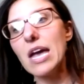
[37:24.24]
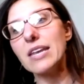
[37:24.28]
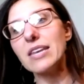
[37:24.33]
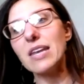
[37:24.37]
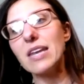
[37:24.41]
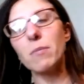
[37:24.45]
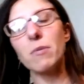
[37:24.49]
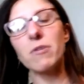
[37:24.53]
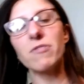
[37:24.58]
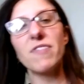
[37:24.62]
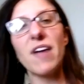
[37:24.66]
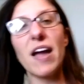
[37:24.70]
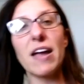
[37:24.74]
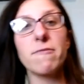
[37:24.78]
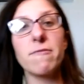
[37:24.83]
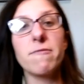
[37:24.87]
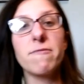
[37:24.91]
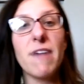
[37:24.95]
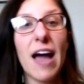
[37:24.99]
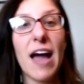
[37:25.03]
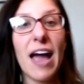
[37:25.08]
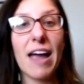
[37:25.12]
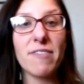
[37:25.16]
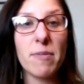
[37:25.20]
Number 5,
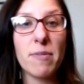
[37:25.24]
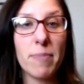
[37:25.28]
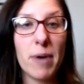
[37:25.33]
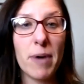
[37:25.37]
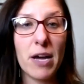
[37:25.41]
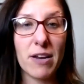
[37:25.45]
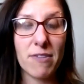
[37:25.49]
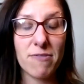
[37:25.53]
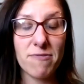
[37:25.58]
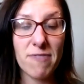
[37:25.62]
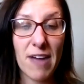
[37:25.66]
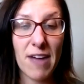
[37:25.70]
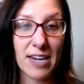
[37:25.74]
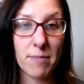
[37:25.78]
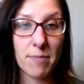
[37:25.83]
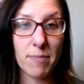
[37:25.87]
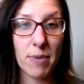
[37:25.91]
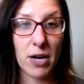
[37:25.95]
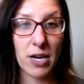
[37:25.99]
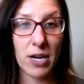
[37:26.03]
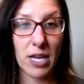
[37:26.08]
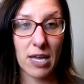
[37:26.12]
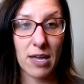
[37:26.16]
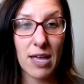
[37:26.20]
find a
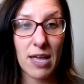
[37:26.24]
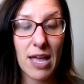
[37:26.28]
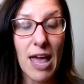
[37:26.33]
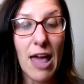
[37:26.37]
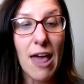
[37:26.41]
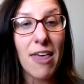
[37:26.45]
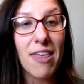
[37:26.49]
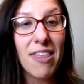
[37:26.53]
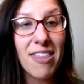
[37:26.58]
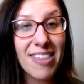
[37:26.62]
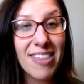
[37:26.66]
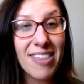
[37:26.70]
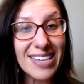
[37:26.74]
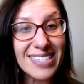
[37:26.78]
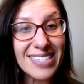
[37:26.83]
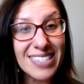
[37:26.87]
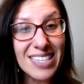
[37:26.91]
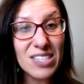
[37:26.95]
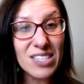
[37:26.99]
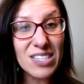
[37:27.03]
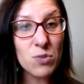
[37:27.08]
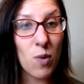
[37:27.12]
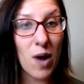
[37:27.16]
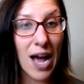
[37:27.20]
buddy. This
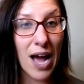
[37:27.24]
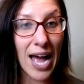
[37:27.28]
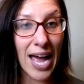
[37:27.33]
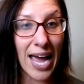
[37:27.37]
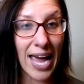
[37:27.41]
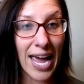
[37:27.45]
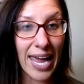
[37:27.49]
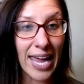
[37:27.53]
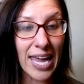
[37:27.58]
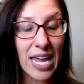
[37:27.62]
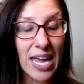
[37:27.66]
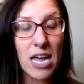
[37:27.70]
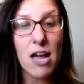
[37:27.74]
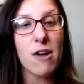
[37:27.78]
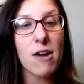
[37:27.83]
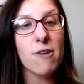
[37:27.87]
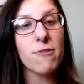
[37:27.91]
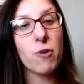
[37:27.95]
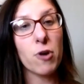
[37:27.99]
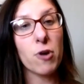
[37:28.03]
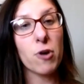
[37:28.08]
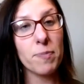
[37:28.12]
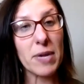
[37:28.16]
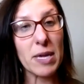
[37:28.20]
is why
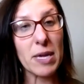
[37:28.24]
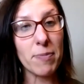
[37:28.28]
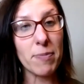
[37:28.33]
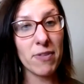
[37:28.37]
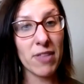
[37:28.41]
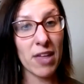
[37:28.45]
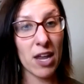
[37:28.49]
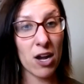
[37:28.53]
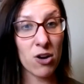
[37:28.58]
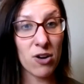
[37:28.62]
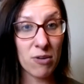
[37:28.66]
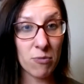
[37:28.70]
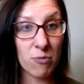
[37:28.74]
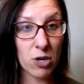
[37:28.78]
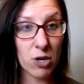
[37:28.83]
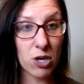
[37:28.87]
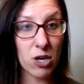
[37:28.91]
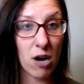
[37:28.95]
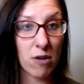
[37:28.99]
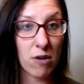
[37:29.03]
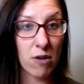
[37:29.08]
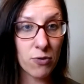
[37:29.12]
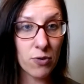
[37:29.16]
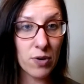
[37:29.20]
for people that are in
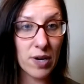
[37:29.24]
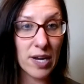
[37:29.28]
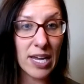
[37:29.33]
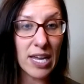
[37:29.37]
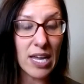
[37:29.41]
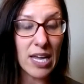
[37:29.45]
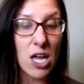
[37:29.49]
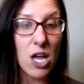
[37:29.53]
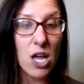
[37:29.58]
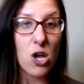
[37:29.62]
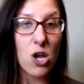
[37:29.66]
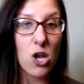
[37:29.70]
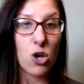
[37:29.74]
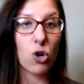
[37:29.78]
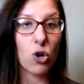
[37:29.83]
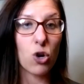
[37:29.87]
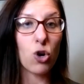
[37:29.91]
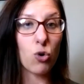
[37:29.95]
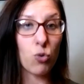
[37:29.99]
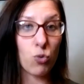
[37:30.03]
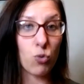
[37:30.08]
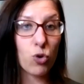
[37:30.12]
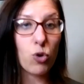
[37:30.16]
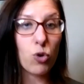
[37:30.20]
recovery,
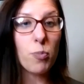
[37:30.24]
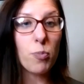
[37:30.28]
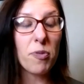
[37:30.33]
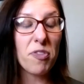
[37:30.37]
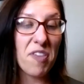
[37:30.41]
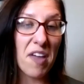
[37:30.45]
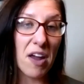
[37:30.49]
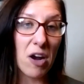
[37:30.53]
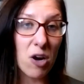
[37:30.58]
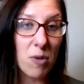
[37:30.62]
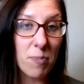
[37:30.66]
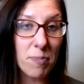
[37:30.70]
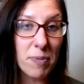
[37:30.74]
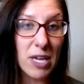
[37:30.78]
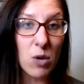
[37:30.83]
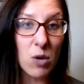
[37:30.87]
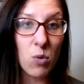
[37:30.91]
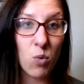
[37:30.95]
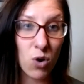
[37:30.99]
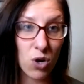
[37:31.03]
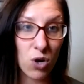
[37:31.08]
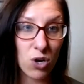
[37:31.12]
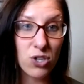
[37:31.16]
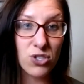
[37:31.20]
group therapy
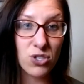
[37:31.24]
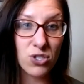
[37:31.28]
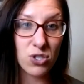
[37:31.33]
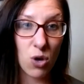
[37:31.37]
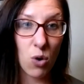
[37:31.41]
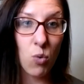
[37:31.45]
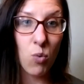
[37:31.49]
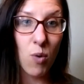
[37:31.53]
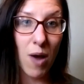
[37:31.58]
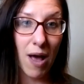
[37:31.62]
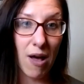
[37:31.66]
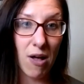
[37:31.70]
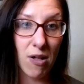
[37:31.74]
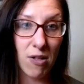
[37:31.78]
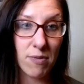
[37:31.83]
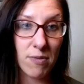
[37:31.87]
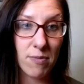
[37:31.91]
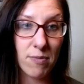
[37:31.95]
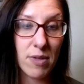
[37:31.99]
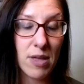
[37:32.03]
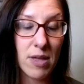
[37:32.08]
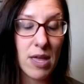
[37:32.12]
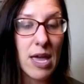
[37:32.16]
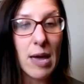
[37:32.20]
works so well,
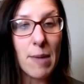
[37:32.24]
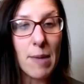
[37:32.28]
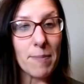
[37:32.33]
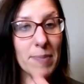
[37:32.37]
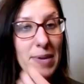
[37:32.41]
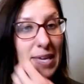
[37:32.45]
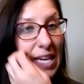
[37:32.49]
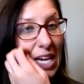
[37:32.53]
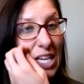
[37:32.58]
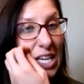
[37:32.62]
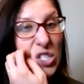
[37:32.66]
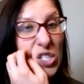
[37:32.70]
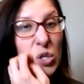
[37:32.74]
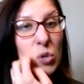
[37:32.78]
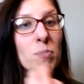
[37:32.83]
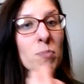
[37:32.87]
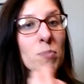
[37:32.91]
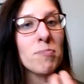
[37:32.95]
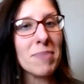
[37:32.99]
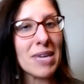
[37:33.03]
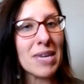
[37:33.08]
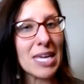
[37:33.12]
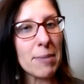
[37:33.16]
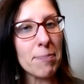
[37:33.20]
because you
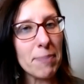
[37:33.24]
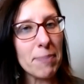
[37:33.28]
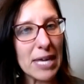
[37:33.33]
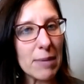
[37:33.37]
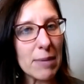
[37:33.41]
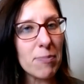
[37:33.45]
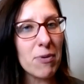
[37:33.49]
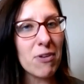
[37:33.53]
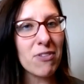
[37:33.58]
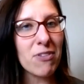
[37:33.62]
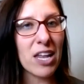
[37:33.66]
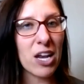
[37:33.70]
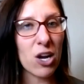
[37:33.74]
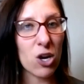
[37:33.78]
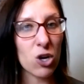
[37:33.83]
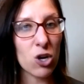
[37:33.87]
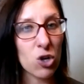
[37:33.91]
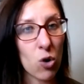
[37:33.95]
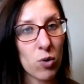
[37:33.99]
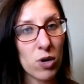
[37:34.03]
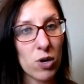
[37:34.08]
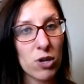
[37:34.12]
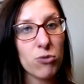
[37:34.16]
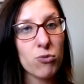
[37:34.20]
meet people that are
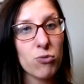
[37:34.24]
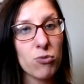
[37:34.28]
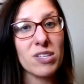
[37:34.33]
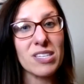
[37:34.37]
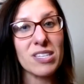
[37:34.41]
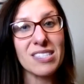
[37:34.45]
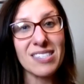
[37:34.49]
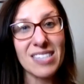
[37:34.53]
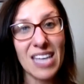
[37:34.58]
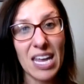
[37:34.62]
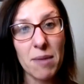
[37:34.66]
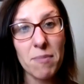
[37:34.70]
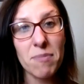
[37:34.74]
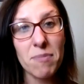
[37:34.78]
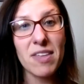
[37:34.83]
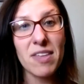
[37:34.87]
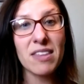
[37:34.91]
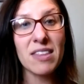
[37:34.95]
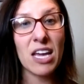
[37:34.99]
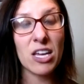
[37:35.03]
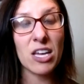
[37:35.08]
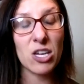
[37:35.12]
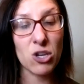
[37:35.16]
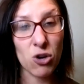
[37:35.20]
going through the same
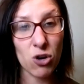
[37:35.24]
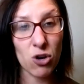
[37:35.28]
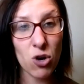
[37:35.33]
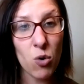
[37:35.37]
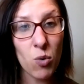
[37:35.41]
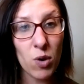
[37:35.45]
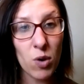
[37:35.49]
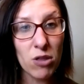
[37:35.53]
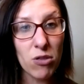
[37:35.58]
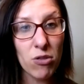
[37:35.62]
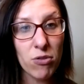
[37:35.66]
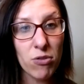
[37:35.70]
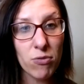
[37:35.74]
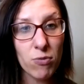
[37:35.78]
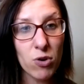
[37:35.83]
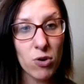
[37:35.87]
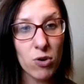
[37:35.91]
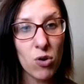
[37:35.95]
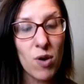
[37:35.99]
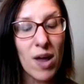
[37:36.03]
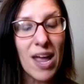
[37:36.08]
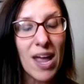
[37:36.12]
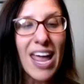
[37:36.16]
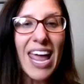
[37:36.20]
thing that you're going
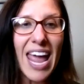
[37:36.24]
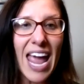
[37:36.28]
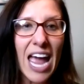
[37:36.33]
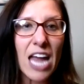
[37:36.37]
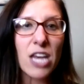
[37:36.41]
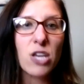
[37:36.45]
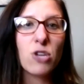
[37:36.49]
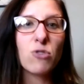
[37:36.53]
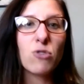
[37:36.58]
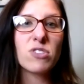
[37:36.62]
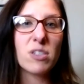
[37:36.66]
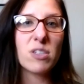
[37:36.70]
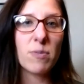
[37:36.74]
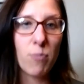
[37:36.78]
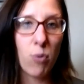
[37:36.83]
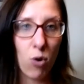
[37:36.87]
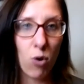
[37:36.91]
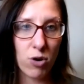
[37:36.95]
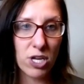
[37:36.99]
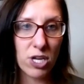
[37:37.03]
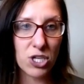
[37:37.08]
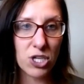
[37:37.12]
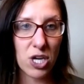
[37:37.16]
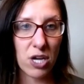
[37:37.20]
through and you
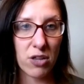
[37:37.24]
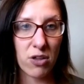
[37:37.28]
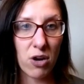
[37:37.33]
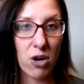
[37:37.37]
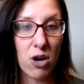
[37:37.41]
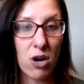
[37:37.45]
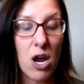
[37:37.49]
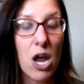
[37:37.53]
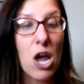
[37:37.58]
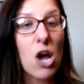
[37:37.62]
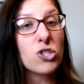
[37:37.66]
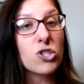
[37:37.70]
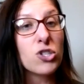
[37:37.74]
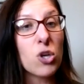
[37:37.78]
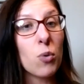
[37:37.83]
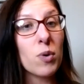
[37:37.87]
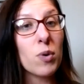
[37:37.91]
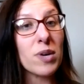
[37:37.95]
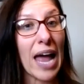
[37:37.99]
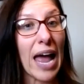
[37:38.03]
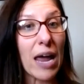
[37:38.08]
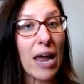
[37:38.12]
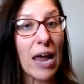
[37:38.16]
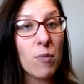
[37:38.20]
support each other. So
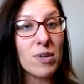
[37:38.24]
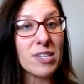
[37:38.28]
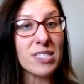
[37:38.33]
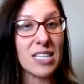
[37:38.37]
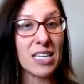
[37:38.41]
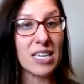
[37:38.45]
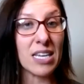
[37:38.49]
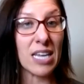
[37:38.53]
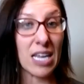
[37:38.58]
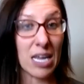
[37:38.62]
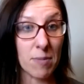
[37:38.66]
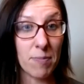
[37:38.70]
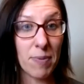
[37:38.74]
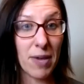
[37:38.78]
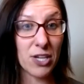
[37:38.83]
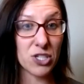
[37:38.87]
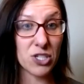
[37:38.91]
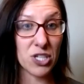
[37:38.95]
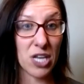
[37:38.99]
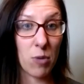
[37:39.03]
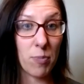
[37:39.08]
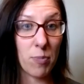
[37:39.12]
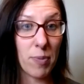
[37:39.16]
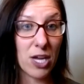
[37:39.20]
when I was in
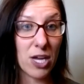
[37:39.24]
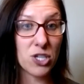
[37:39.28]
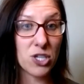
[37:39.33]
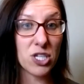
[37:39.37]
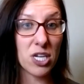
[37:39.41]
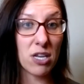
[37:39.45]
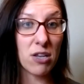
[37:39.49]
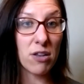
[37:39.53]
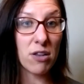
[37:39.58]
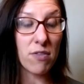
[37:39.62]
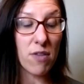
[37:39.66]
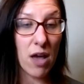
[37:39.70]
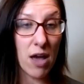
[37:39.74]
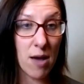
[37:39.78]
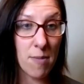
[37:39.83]
inpatient, outpatient